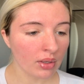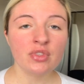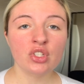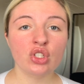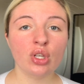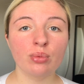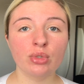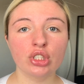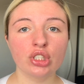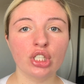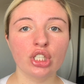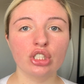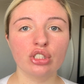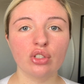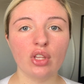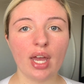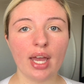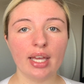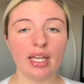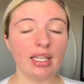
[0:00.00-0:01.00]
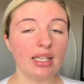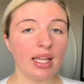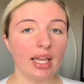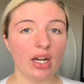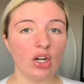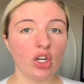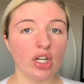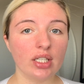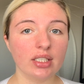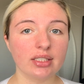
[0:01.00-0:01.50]
So I'm just gonna do that in the
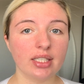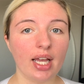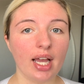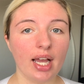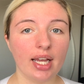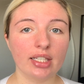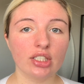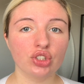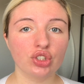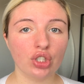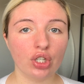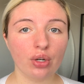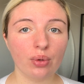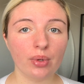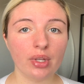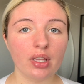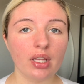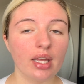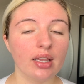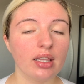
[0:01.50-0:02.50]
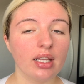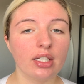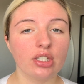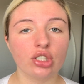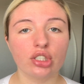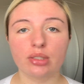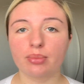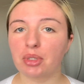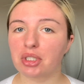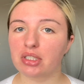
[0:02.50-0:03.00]
areas that I struggle with and then
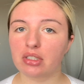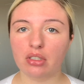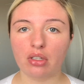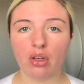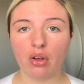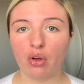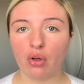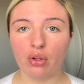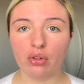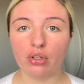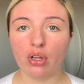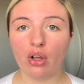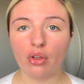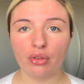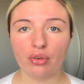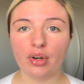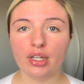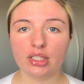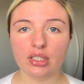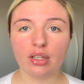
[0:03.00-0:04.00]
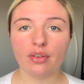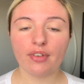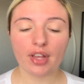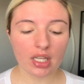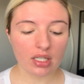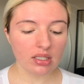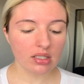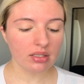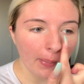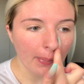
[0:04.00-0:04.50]
just mix it all on the rest of the
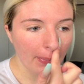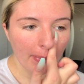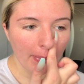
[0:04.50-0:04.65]
face.